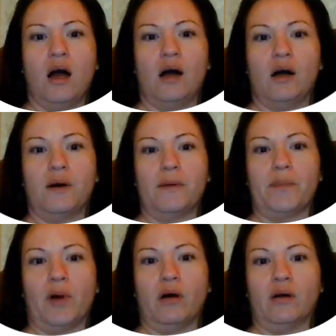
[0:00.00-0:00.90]

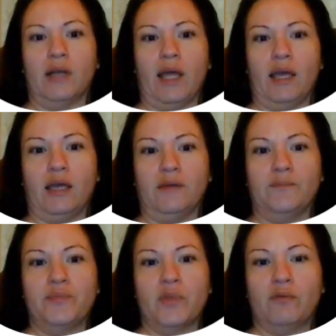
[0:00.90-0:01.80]
on a
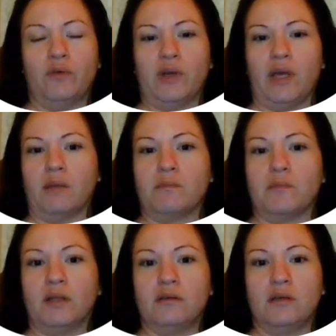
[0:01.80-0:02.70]
48
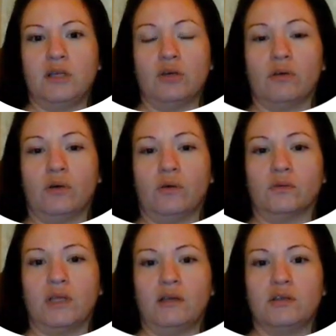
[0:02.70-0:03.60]
million year
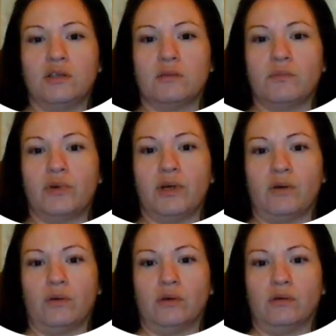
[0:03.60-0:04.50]
old ancient preen
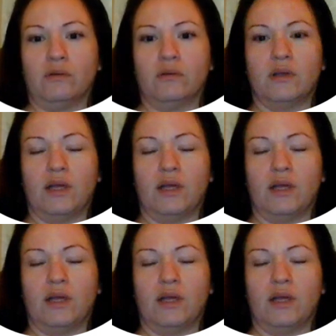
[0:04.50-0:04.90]
oil